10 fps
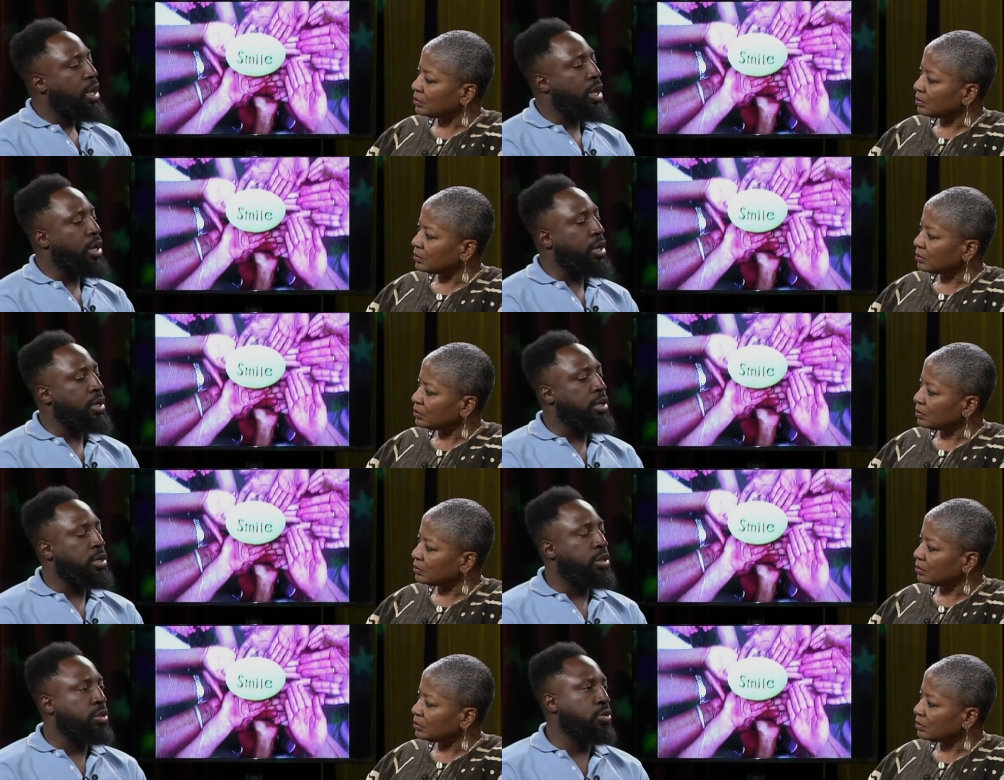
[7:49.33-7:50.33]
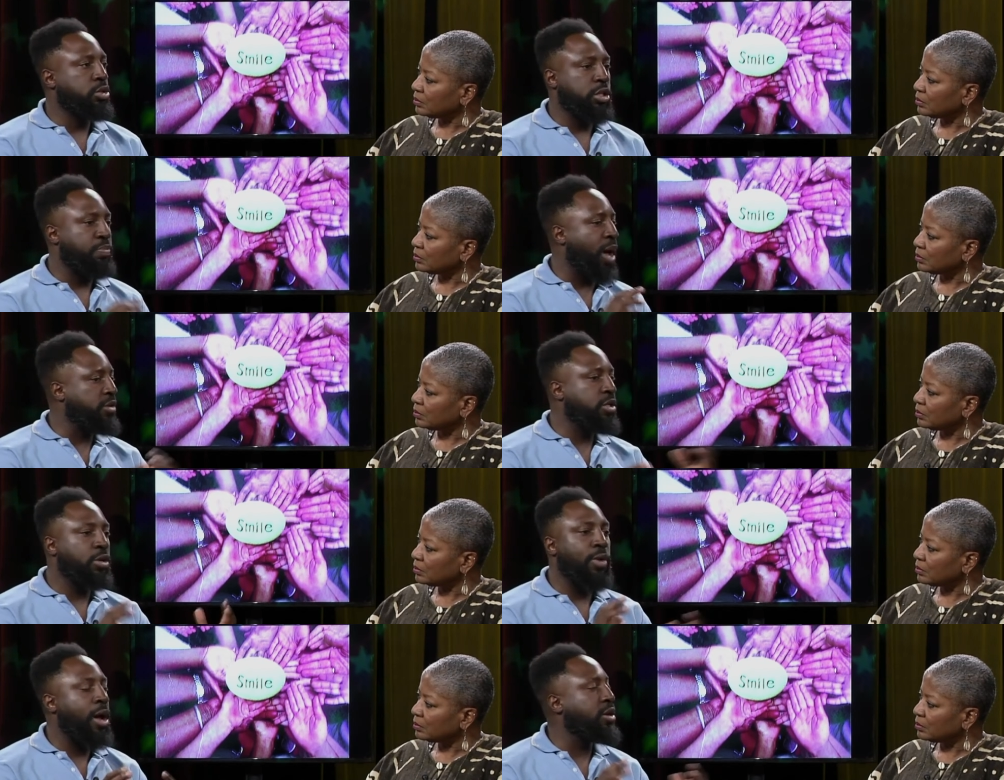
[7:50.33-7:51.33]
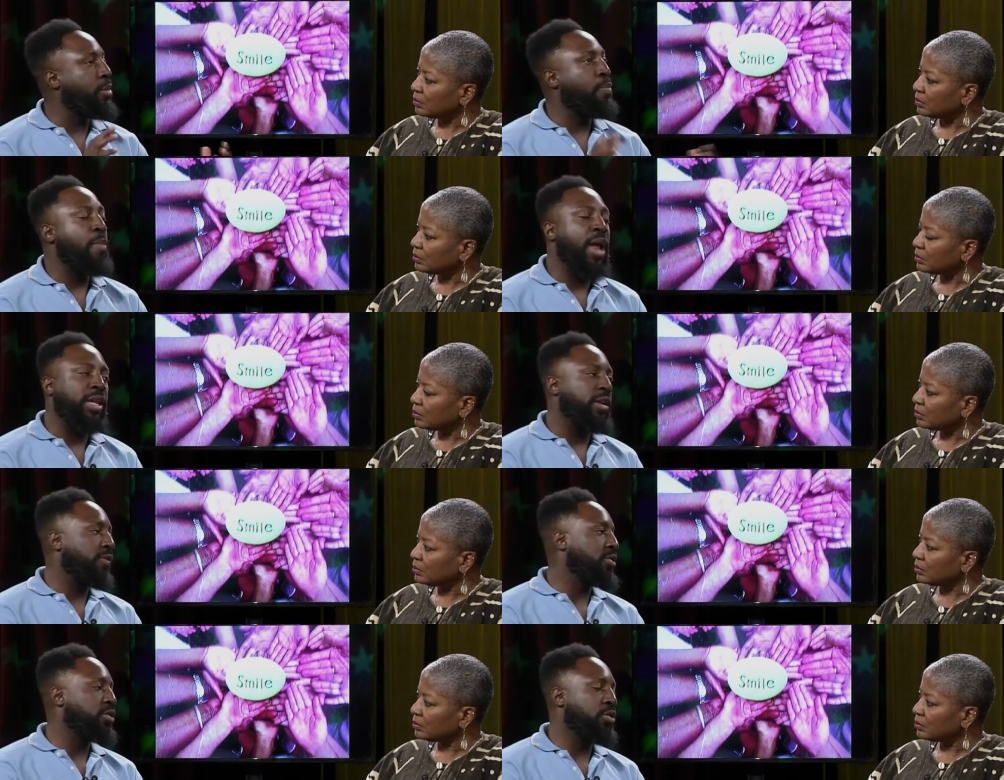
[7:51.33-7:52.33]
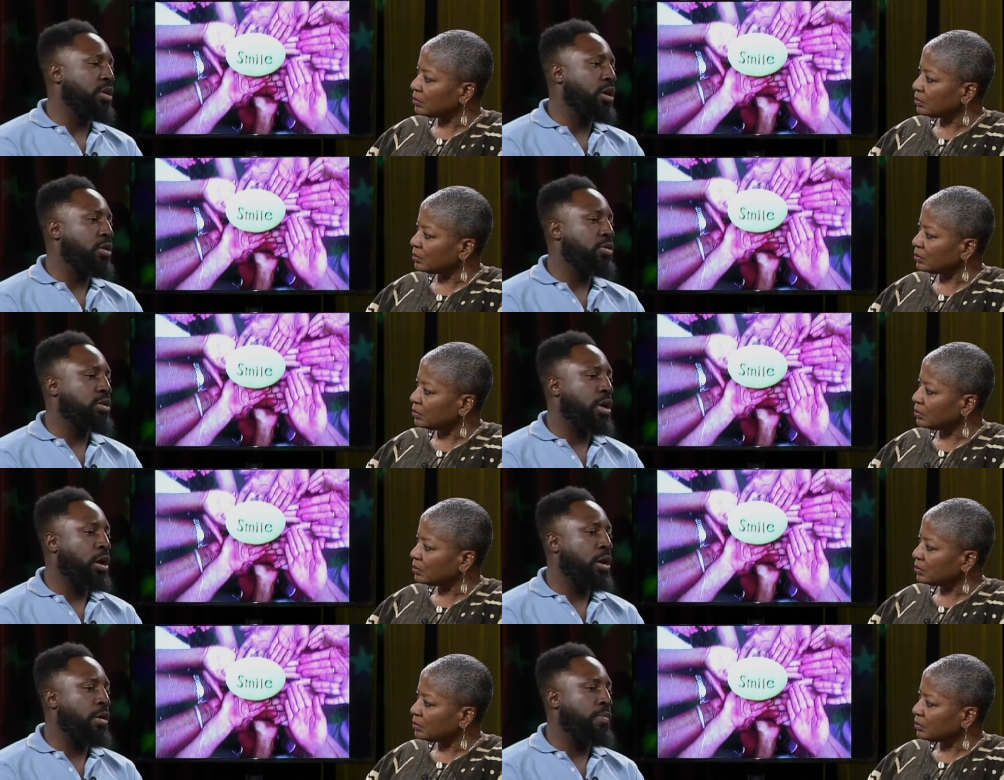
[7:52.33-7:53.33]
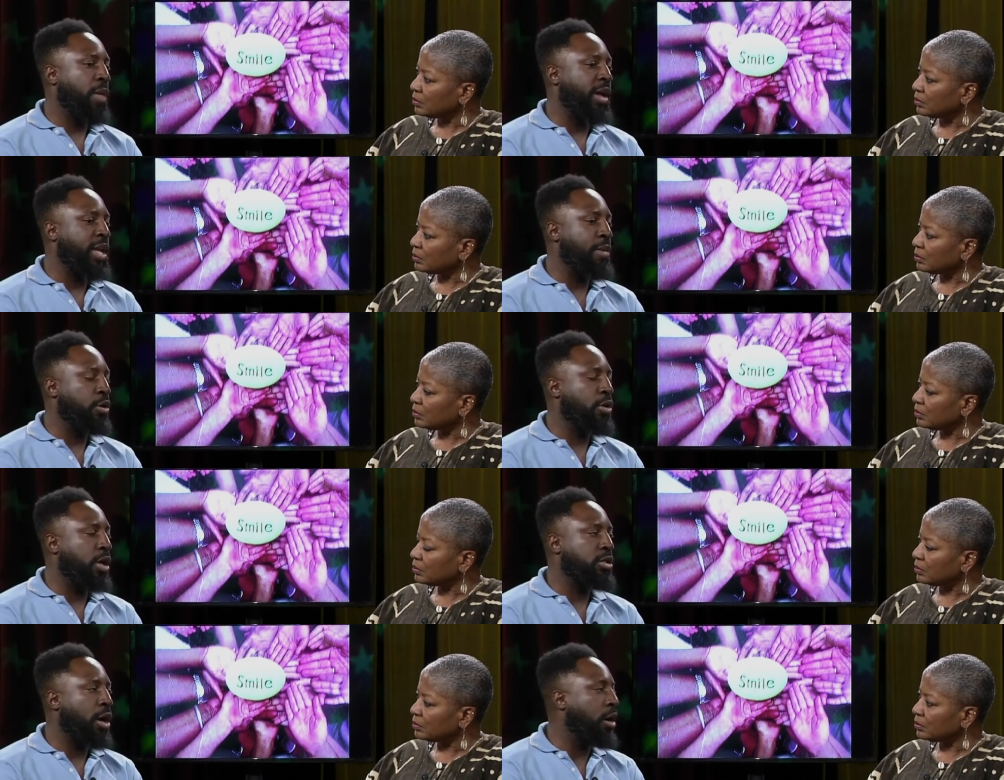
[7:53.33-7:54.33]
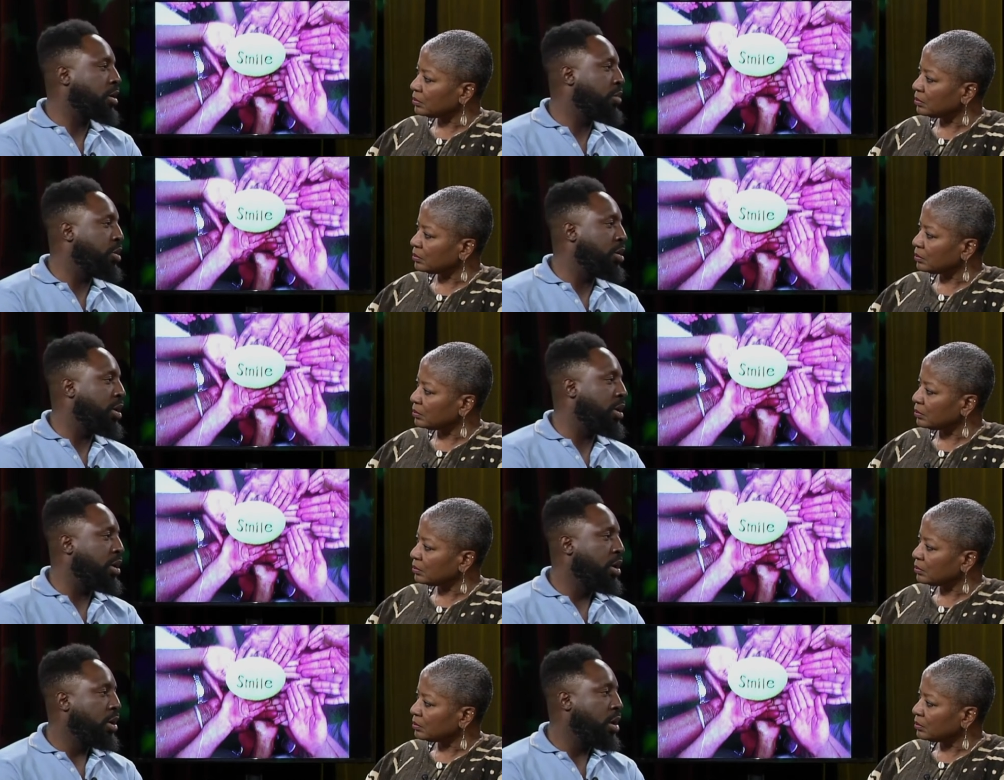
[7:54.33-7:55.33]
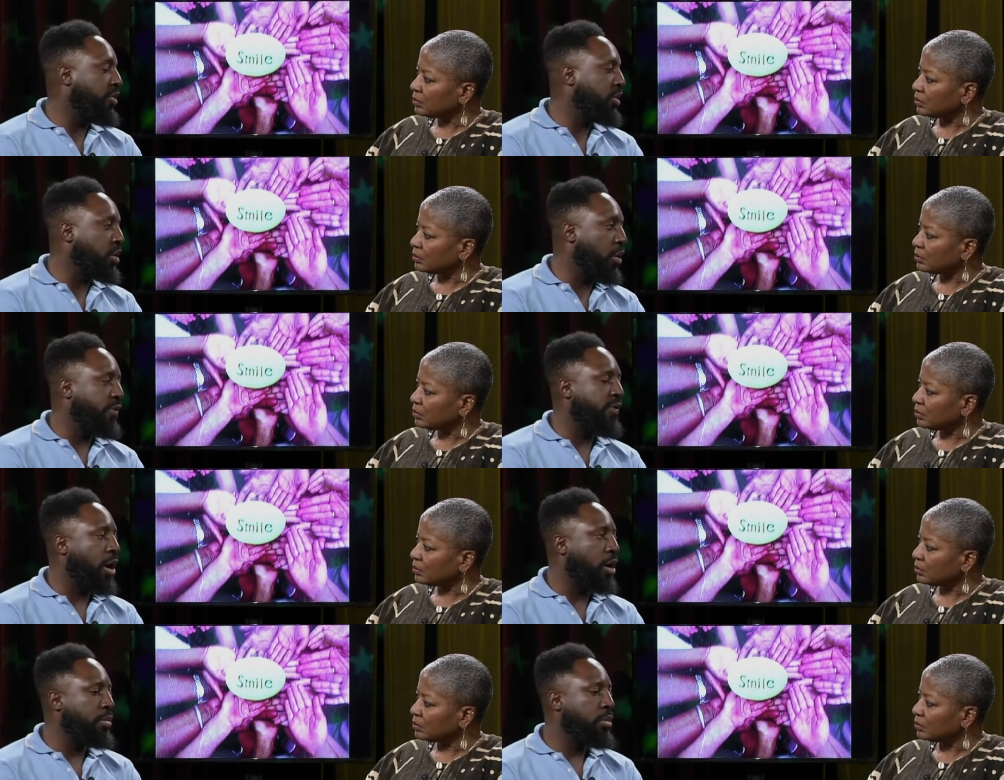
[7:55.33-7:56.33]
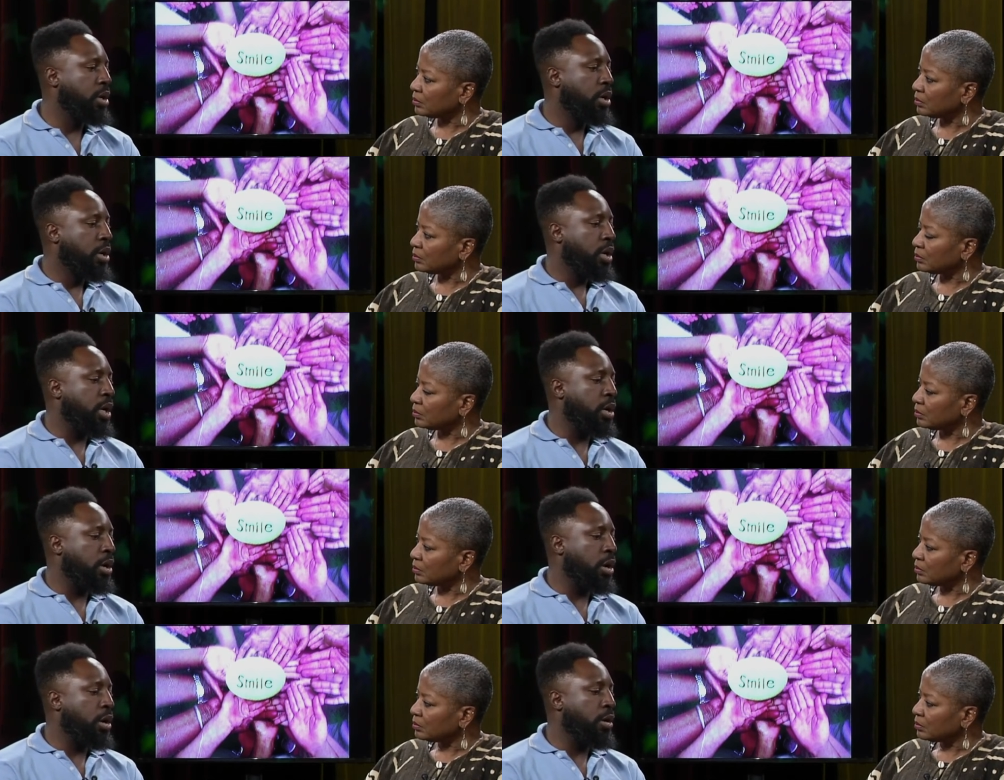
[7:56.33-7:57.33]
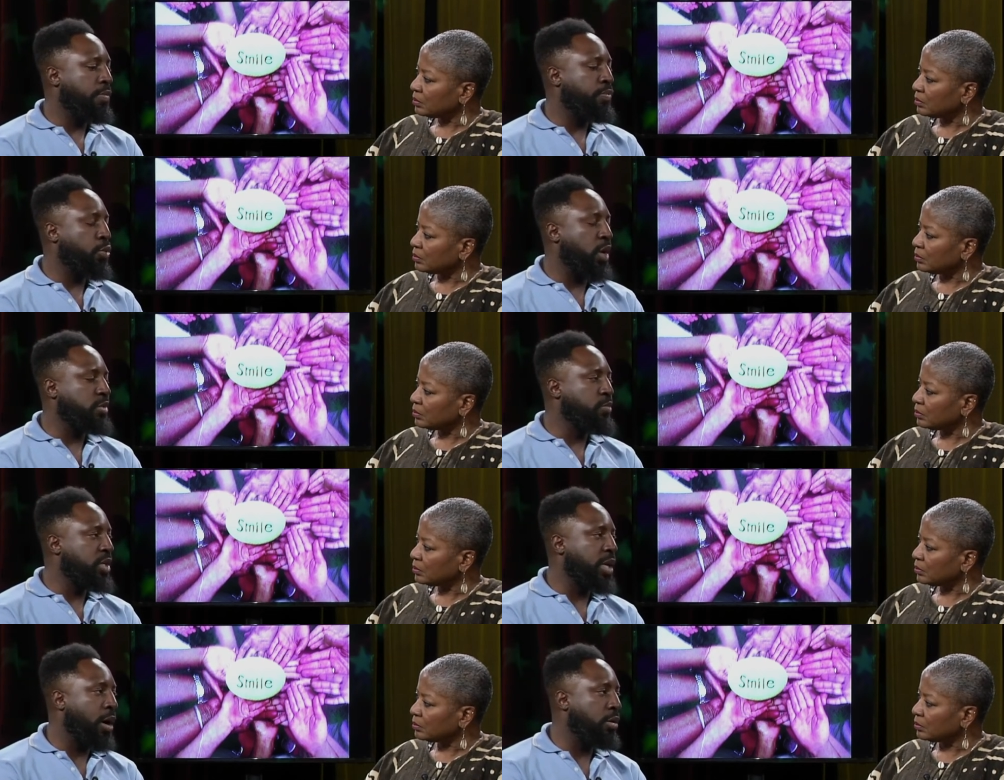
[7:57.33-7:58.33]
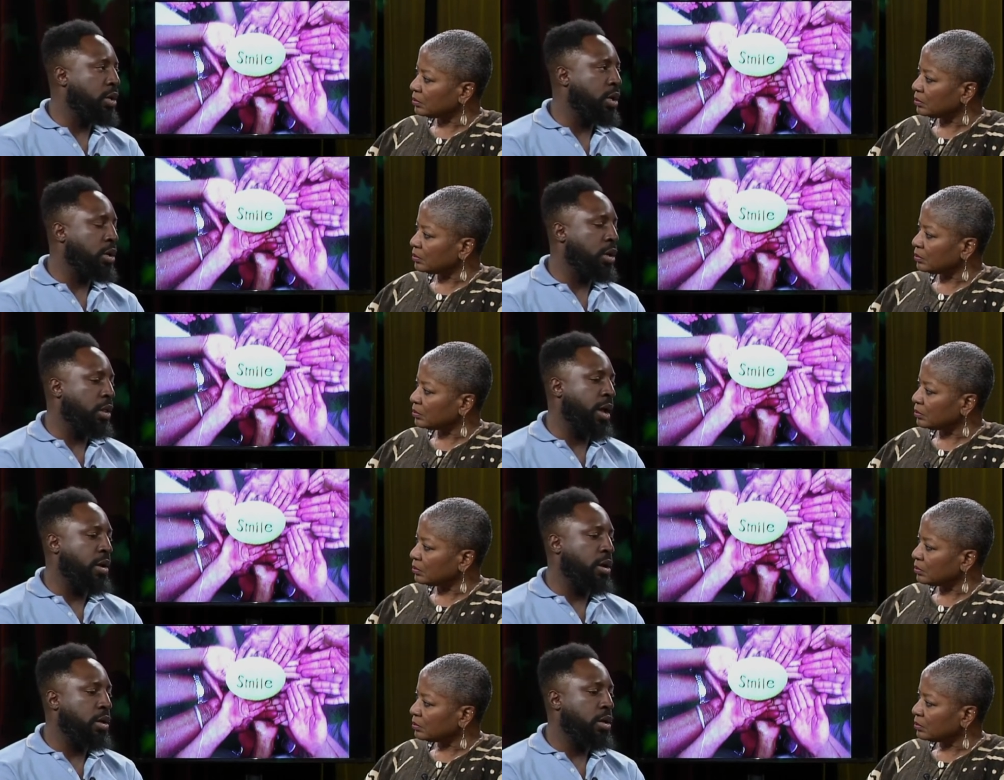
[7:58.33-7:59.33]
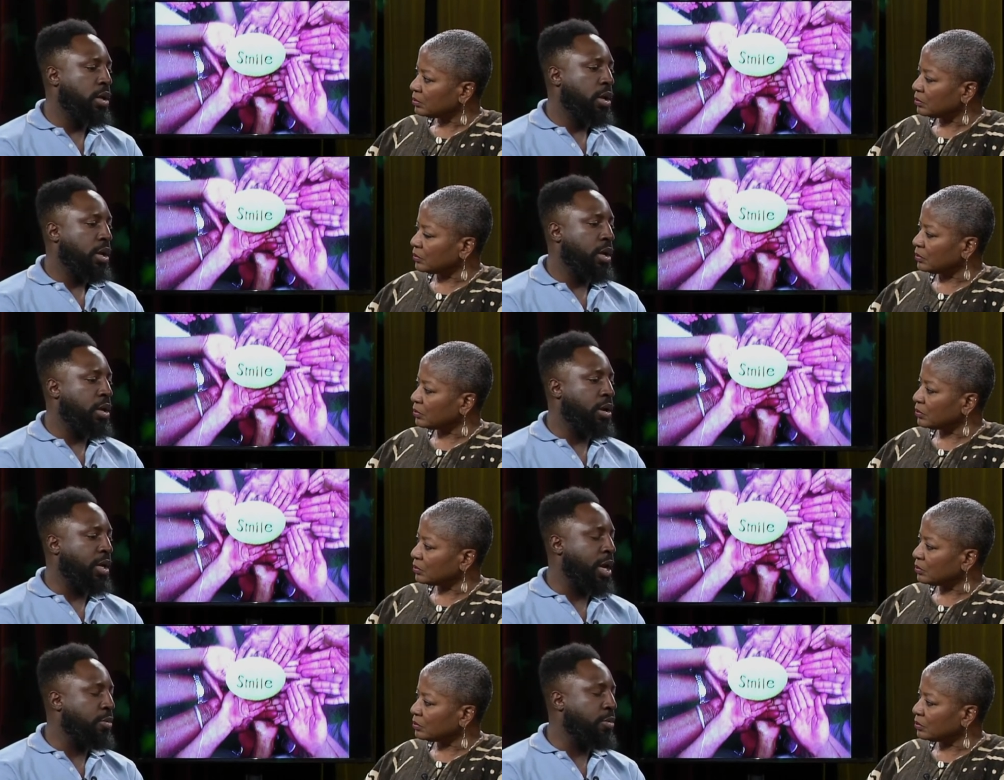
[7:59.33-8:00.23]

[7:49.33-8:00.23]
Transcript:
Speaker 1: And through just bouncing around to many different studios, um, I came across the art community called the Goat Farm in um, West Midtown in Atlanta. And I came